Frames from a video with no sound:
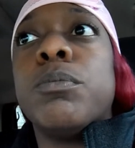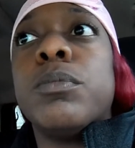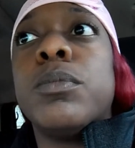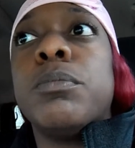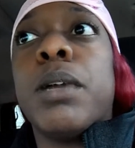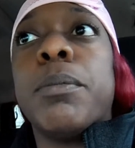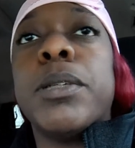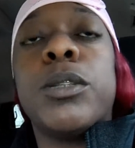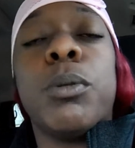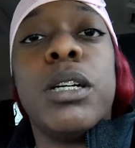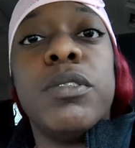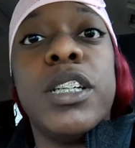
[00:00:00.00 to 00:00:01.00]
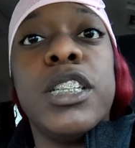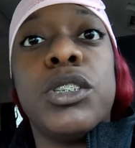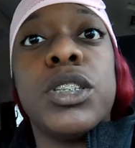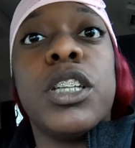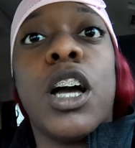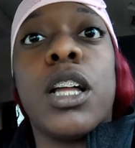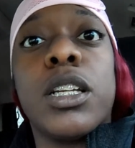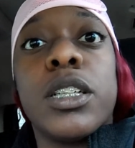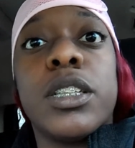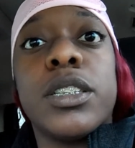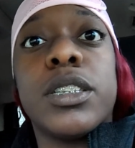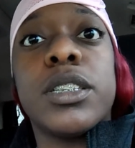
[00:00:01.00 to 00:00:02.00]
maybe
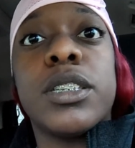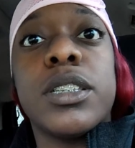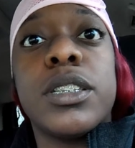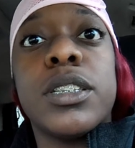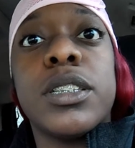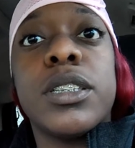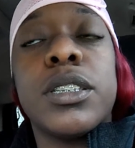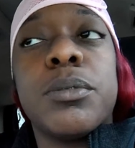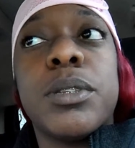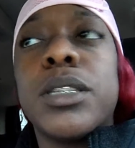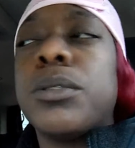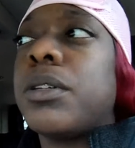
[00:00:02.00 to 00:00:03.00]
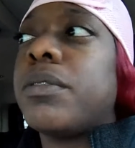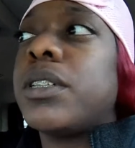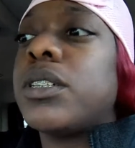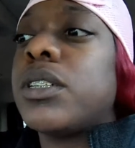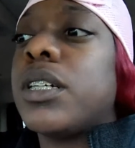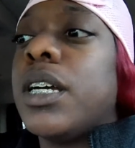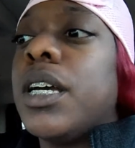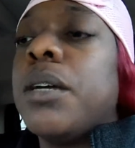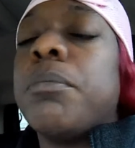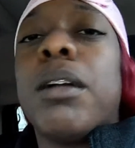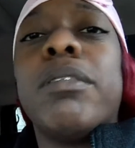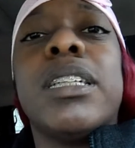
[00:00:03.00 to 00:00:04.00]
$1,200. Was it
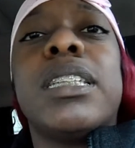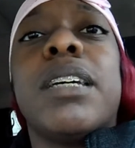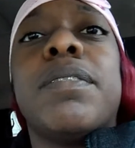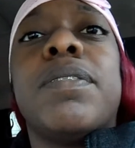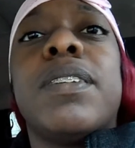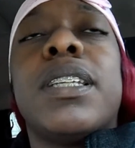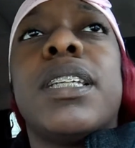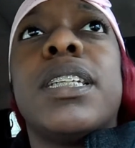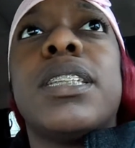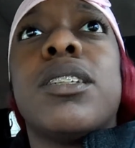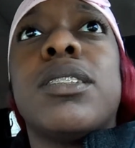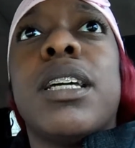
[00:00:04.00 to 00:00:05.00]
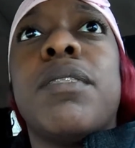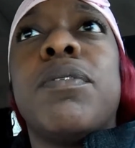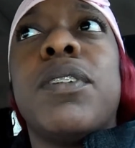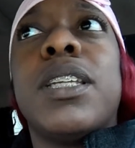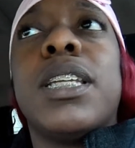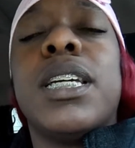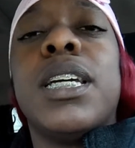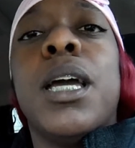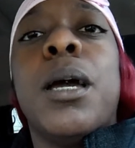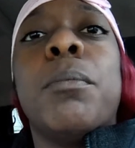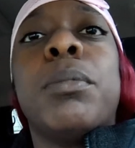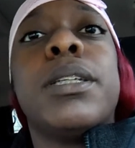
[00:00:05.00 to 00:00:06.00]
$1,200? My rent $750. So $750
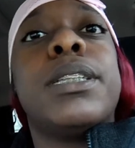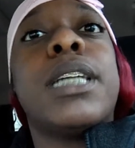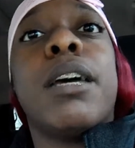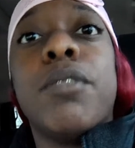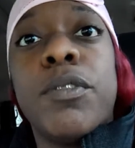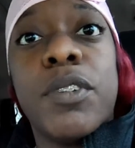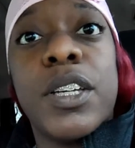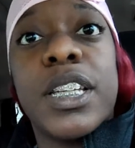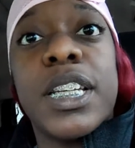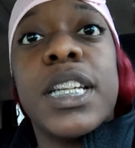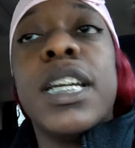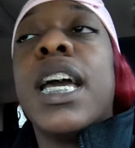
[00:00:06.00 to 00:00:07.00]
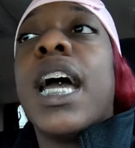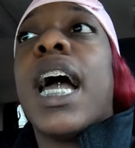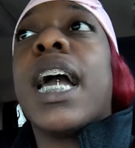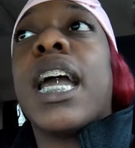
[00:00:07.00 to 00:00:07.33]
plus $750. I gave